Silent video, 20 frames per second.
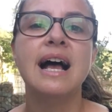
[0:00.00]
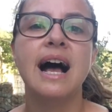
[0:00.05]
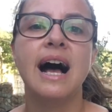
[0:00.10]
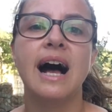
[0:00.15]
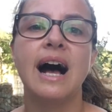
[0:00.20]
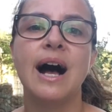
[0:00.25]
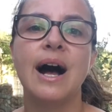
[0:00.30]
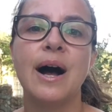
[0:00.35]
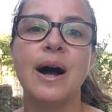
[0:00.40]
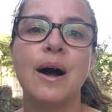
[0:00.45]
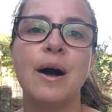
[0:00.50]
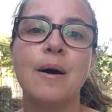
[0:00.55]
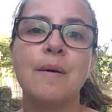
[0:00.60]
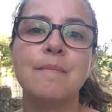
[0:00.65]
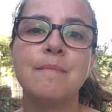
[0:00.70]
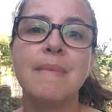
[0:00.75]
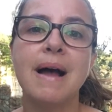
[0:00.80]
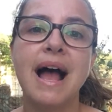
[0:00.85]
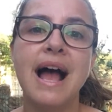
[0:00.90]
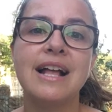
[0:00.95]

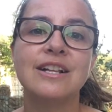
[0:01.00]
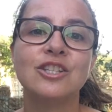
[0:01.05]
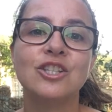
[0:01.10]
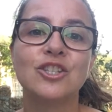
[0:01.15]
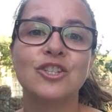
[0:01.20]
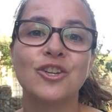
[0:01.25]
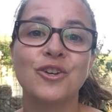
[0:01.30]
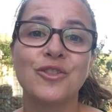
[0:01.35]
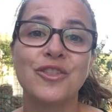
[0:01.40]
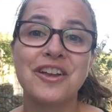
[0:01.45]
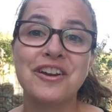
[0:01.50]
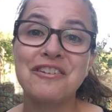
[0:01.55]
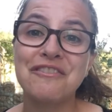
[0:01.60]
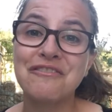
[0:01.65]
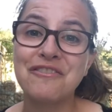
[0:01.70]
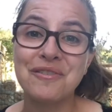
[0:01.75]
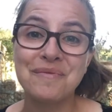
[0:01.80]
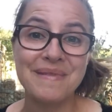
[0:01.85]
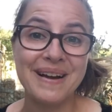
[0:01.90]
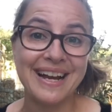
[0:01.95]
And so
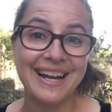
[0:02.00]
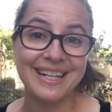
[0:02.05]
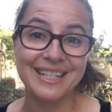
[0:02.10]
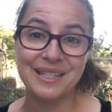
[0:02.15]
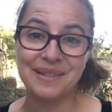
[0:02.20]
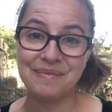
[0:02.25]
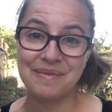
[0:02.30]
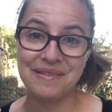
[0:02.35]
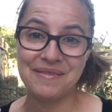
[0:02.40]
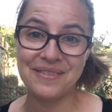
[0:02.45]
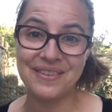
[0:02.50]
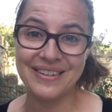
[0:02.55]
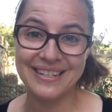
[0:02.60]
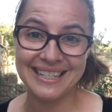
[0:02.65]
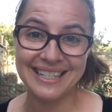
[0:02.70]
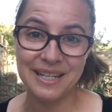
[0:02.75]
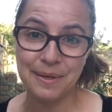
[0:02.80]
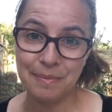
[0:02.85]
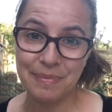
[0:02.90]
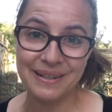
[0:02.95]
therefore my husband, very
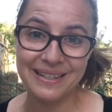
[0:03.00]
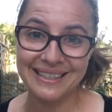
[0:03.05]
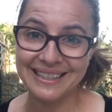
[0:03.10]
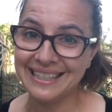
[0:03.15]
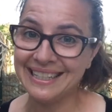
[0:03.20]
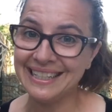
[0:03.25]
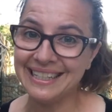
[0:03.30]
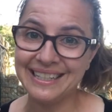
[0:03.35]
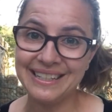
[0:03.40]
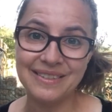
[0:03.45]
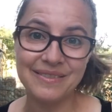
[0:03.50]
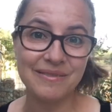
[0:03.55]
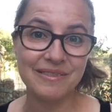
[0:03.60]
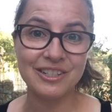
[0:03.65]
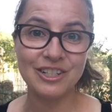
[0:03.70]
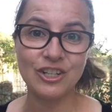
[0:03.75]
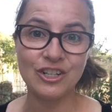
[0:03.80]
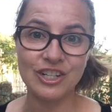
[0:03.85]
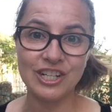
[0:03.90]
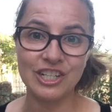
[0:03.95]
typically
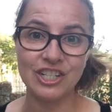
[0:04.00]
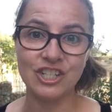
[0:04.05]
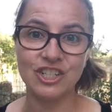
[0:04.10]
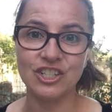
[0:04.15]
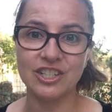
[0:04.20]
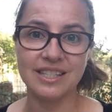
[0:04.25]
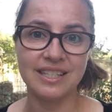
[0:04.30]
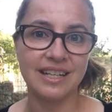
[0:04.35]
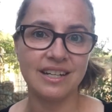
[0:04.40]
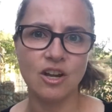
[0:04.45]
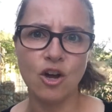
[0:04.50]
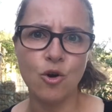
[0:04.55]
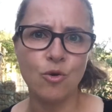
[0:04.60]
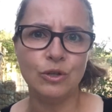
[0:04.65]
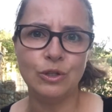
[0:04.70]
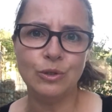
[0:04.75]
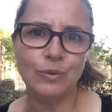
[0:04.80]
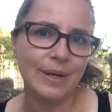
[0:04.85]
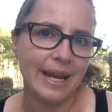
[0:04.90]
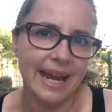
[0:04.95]
Turkish, just said, oh,
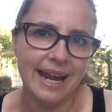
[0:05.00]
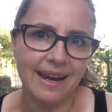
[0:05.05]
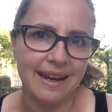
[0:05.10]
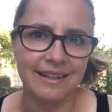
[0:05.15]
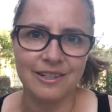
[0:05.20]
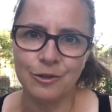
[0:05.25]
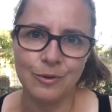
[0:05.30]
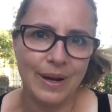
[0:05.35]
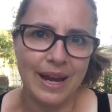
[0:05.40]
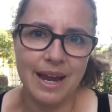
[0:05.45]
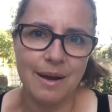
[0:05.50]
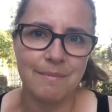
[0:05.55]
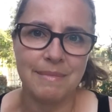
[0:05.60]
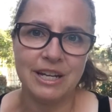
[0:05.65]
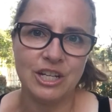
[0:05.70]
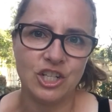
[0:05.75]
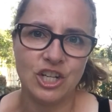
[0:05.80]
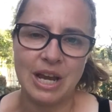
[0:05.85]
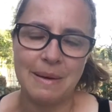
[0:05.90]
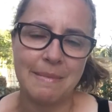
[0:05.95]
you can't
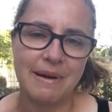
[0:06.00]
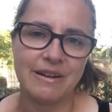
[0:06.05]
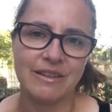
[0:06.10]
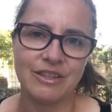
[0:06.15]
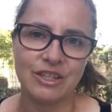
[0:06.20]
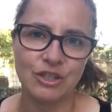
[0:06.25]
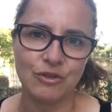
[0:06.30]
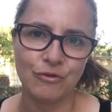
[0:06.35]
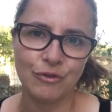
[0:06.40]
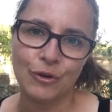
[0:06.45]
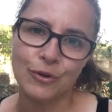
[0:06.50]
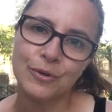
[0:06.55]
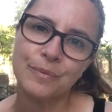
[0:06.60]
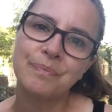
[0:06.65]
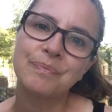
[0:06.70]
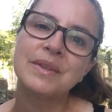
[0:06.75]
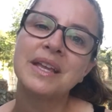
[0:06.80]
make jam out of this fruit.